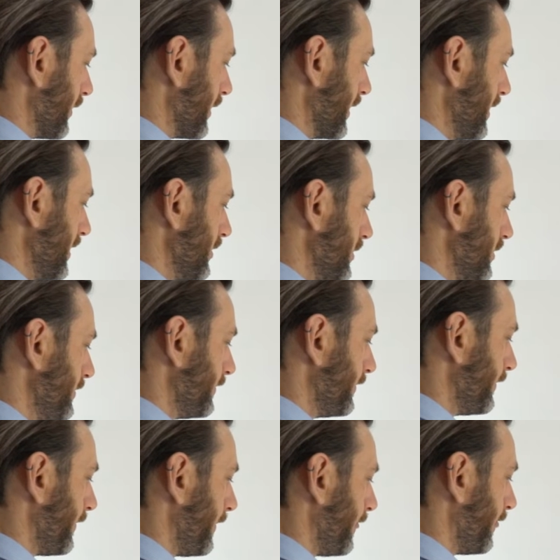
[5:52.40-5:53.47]
are in here.
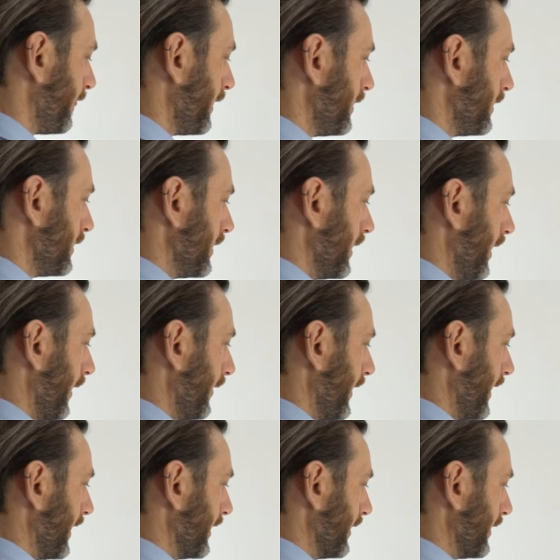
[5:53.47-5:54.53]
And
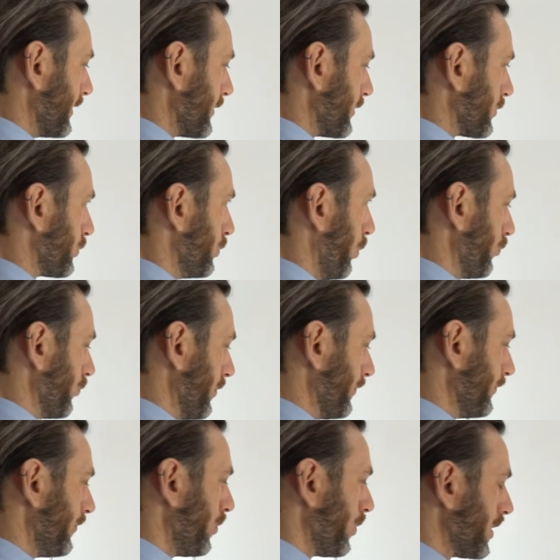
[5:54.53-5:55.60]
then this is quadrant
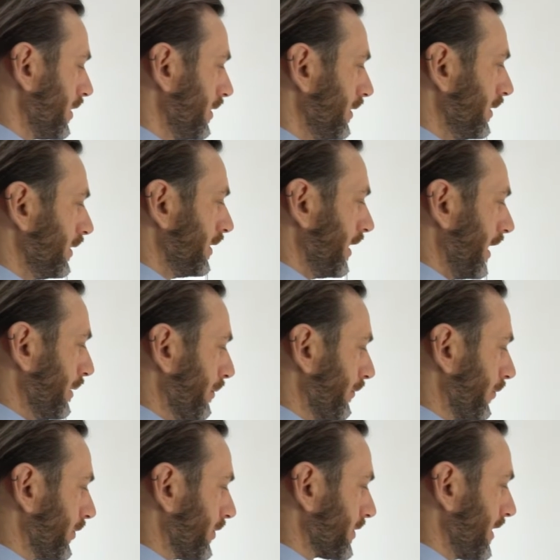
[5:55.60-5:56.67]
4. And we've
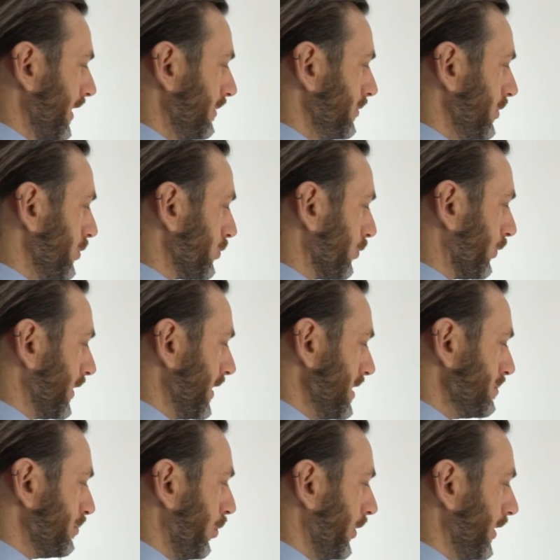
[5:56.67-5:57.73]
got the same usual
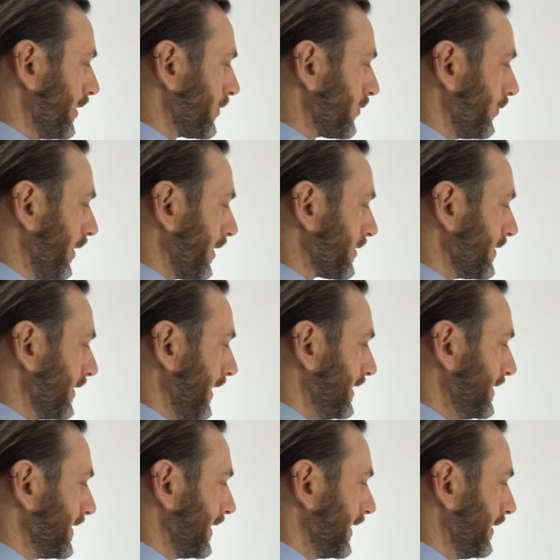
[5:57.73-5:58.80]
key points. So that's
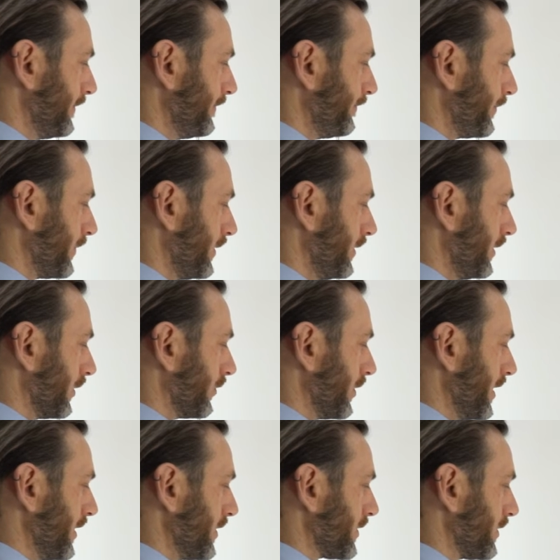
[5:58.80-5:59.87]
90
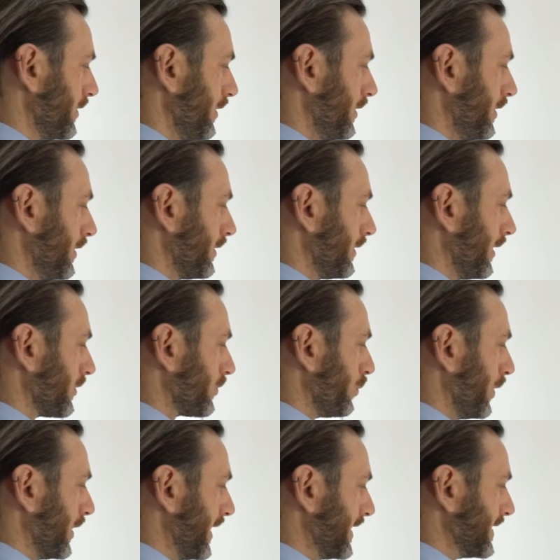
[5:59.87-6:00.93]
degrees. That's
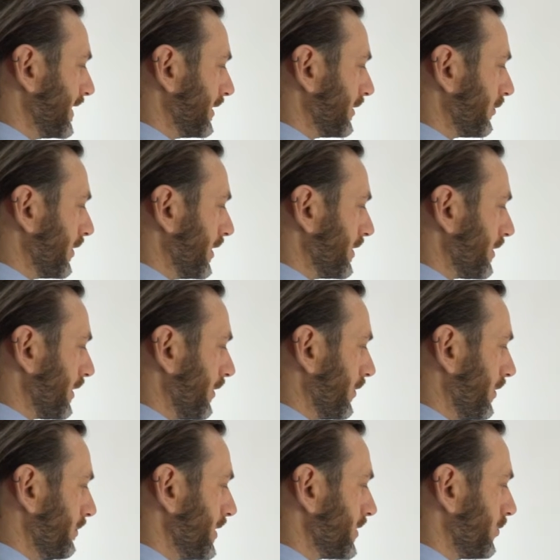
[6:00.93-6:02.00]
180 degrees there in
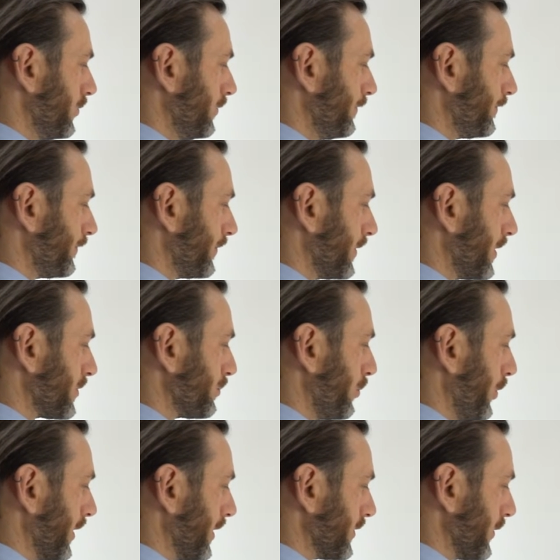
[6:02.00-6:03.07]
the middle. This
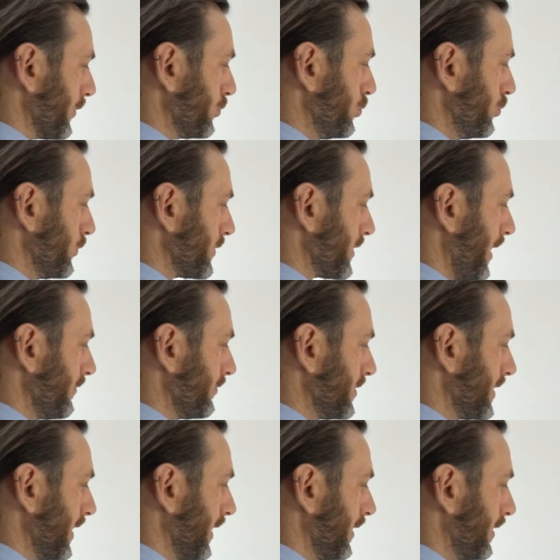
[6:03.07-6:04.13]
point is at
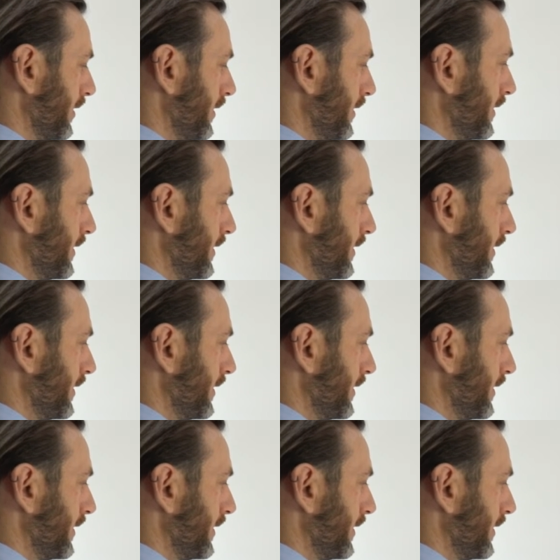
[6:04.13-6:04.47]
270.